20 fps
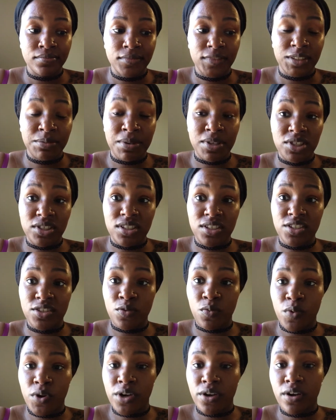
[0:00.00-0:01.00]
especially to
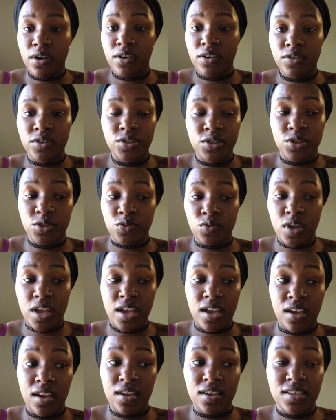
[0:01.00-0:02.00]
work, just
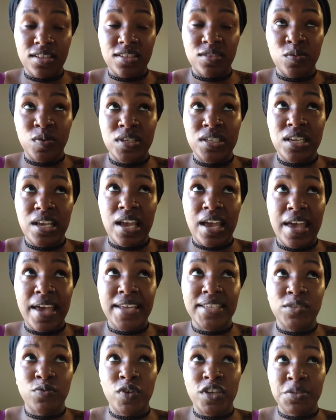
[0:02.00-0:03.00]
because one day I had
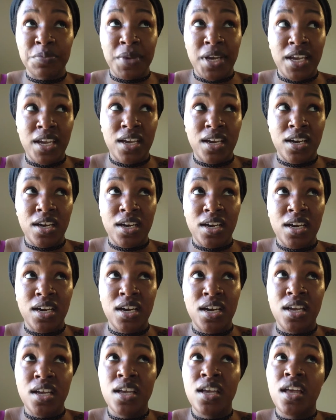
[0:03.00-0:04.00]
to wash my hair
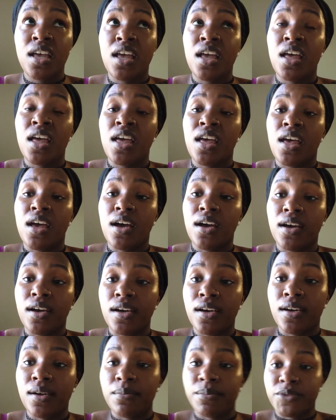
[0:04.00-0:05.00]

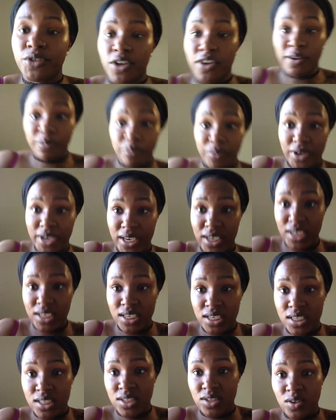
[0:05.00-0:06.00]
um, so I could braid
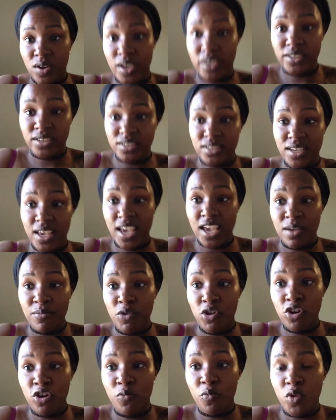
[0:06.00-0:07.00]
it. So I just came
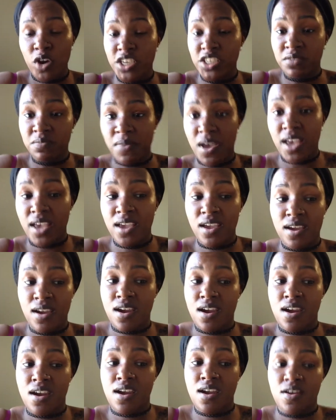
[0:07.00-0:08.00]
home, washed my
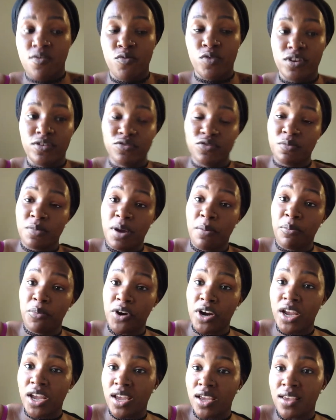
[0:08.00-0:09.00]
hair when I was on my
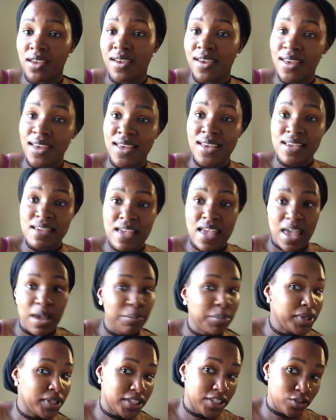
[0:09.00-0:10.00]
break, and
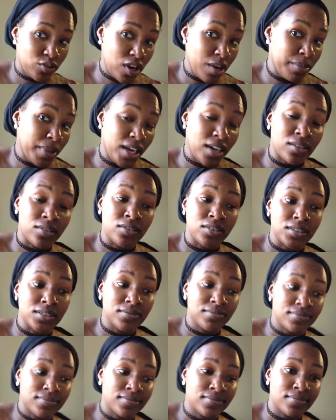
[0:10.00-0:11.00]
put this right back on.
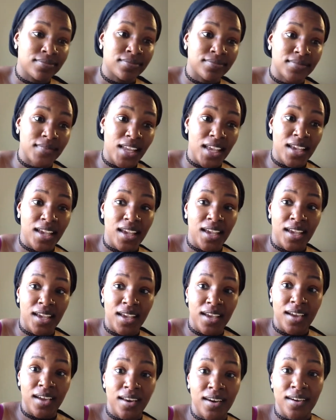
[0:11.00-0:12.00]

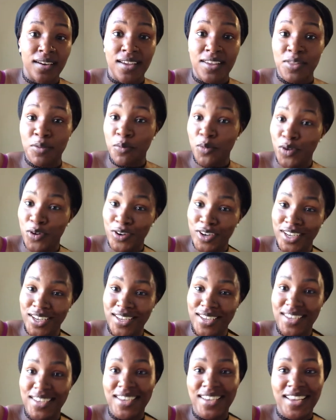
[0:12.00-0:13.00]
And in the
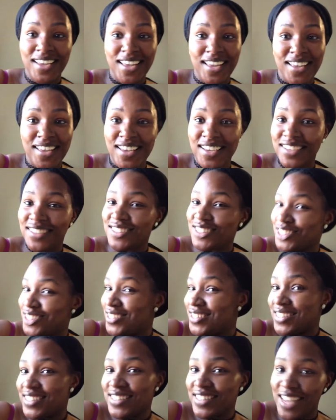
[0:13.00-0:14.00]
morning,
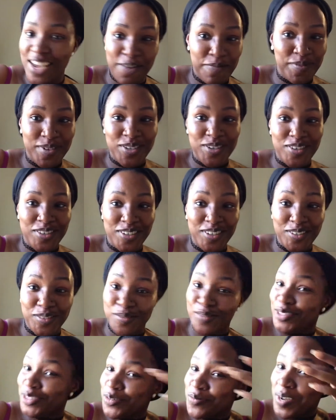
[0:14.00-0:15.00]
just slap it on,
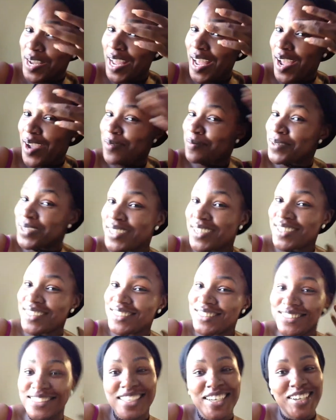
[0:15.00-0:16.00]
do my
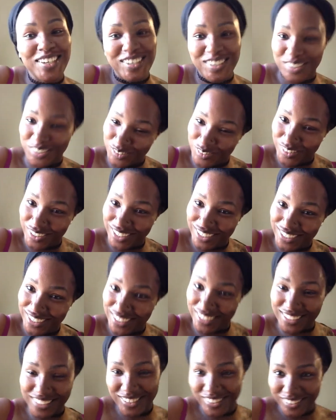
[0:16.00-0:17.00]
eyebrows, go to
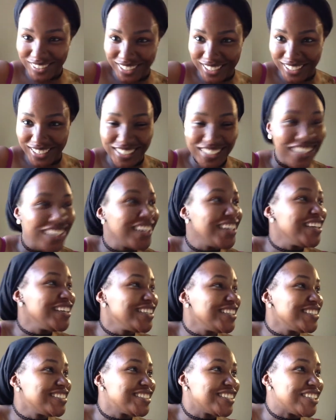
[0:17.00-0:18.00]
work, okay?
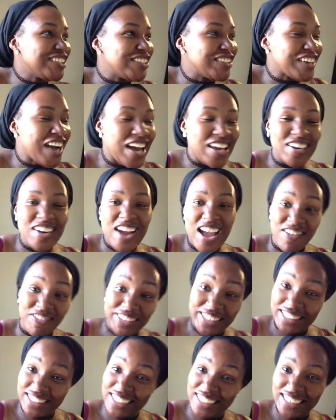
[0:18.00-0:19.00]
So I don't have
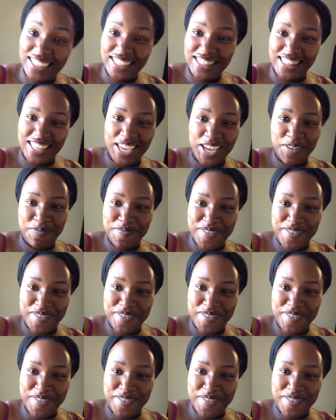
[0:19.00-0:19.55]
really anything